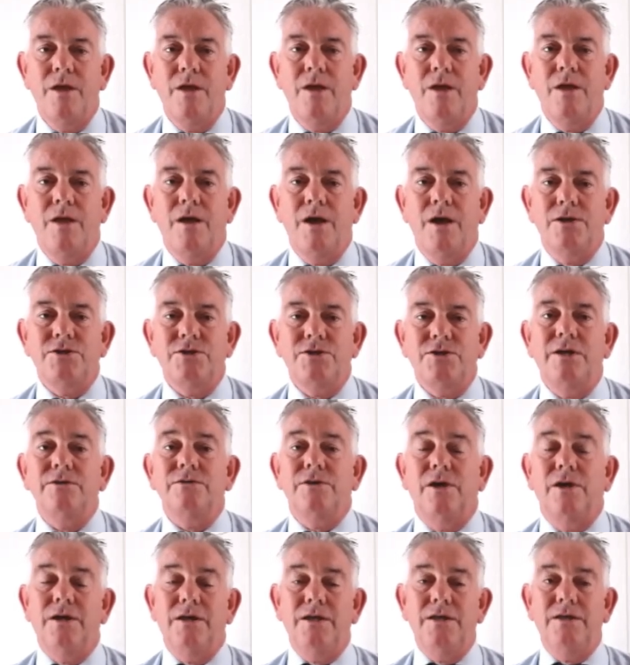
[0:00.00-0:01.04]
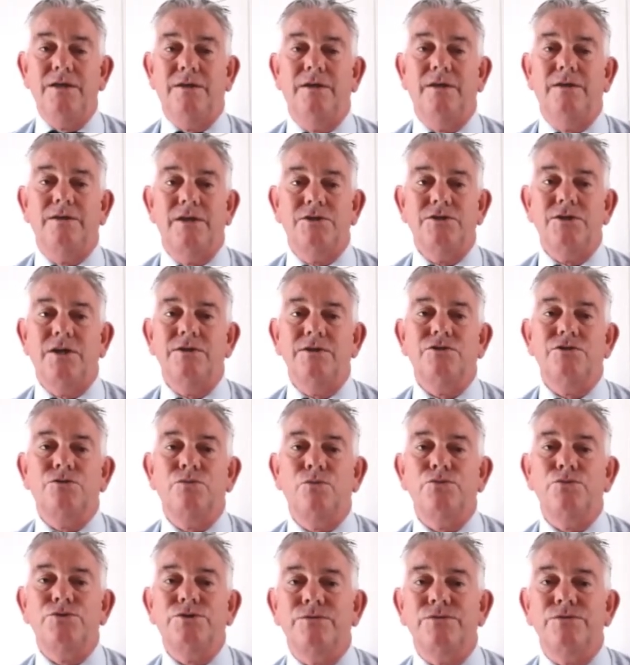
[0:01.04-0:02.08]
A challenge to all
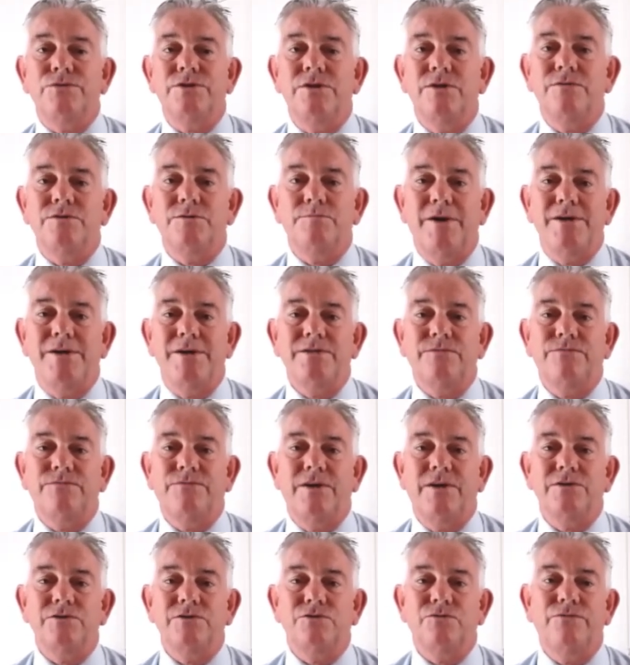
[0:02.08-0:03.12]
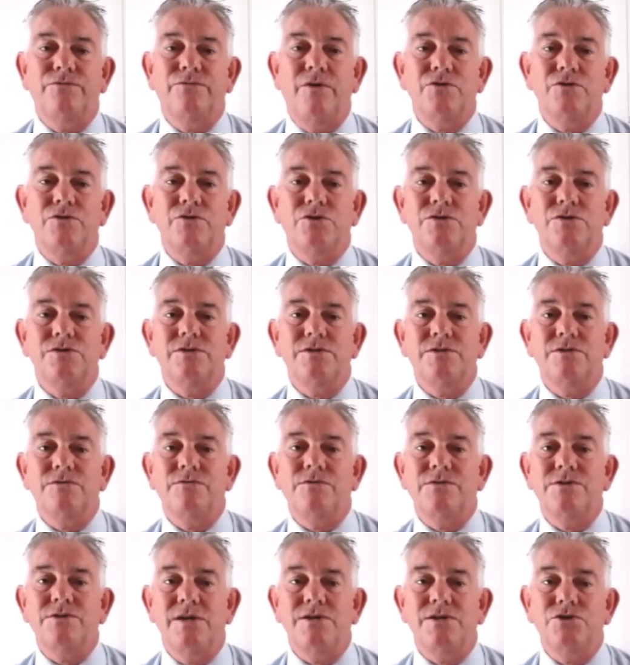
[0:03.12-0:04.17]
civil service-based financial functions is the
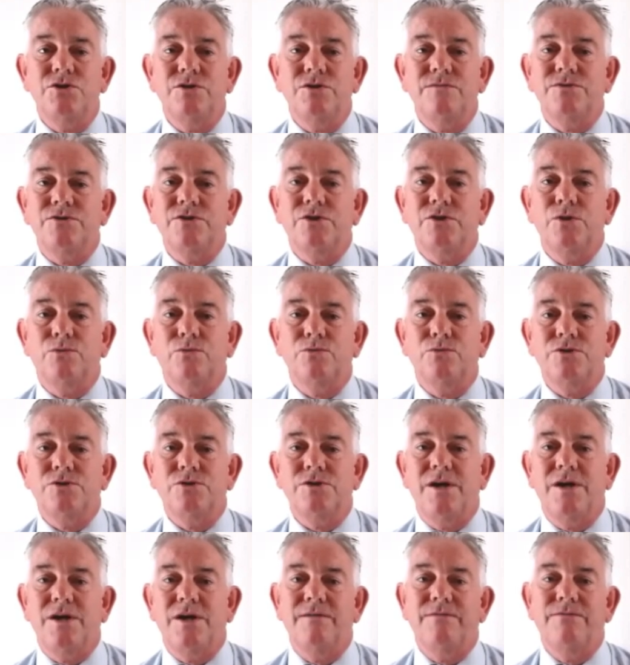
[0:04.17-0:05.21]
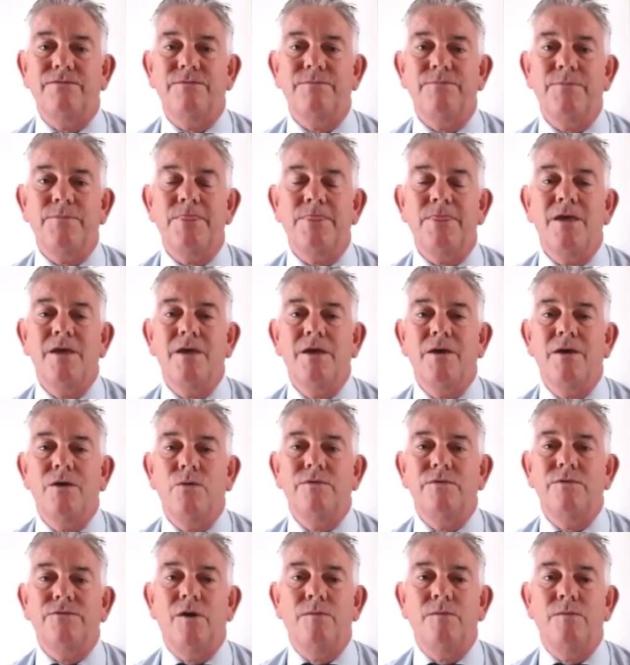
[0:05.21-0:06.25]
retention of skilled staff. We
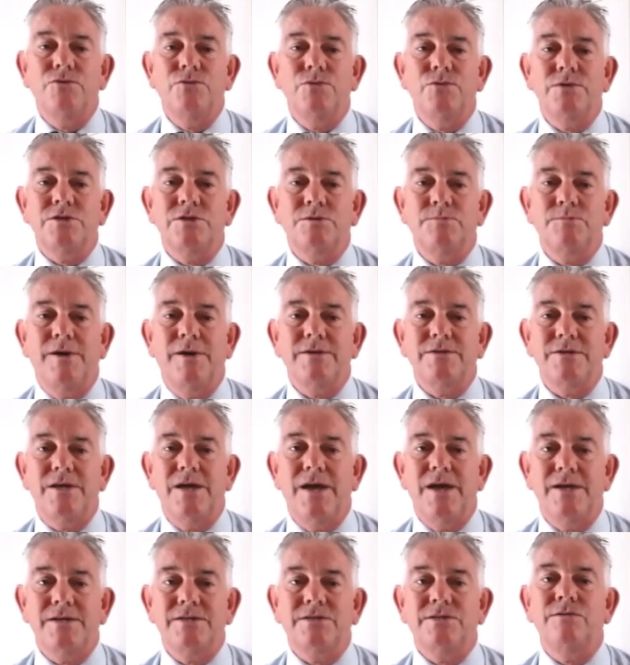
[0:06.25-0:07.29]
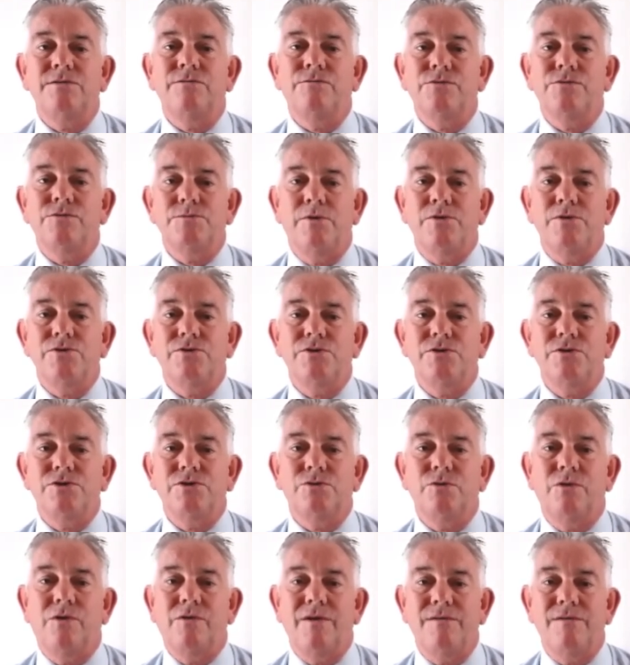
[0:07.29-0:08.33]
have come to expect excellent responses to
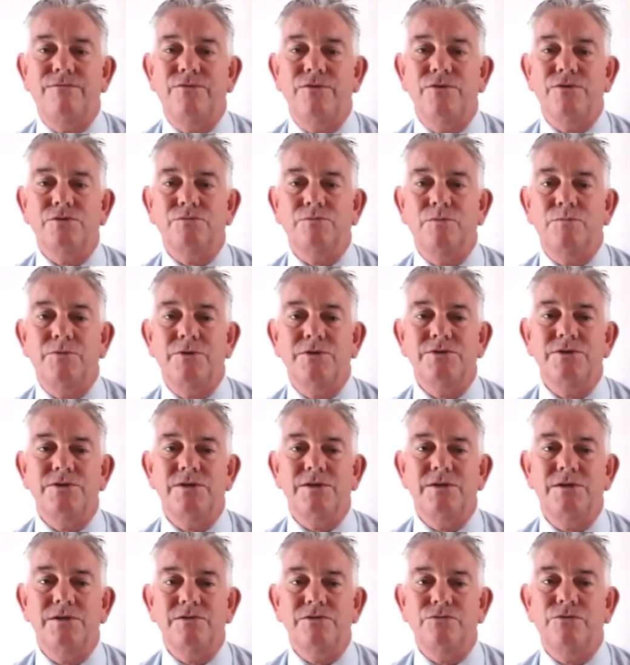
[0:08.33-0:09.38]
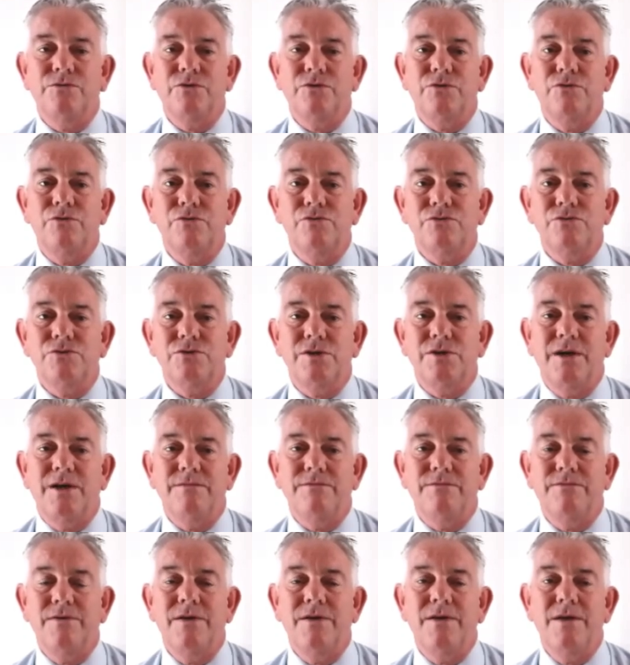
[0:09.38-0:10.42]
our adverts when we are seeking to recruit staff
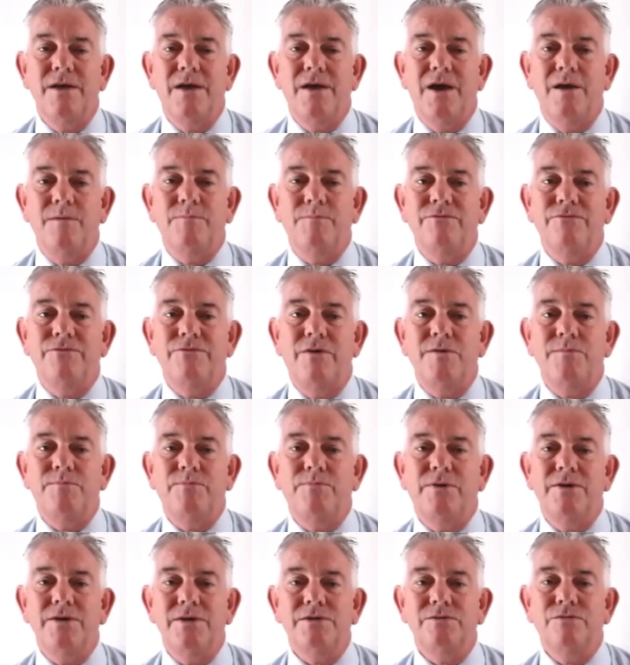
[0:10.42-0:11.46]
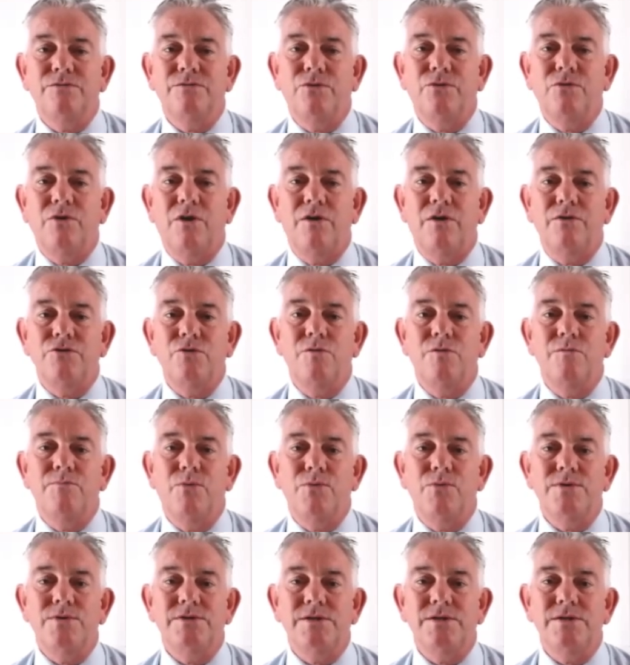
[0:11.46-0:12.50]
and been very pleased with all our new
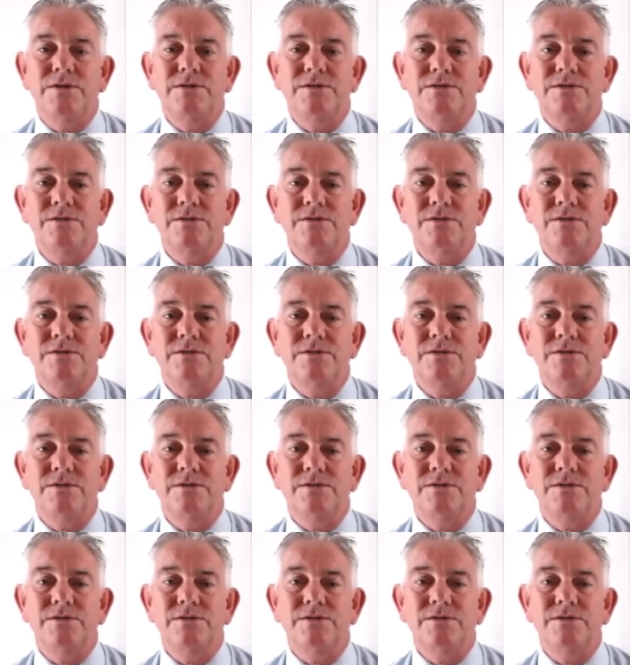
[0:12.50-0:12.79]
appointees.